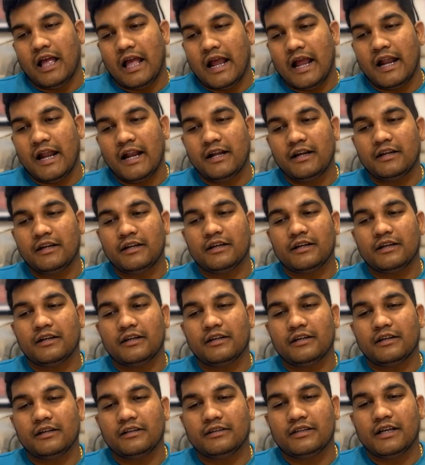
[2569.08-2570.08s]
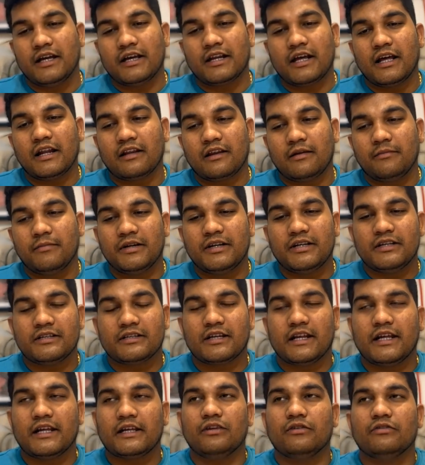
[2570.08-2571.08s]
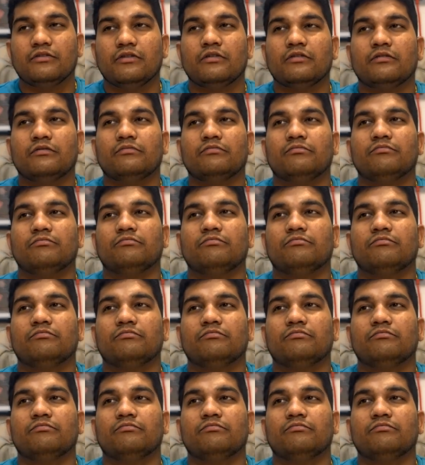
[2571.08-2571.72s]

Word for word: And there are remedies like, you know,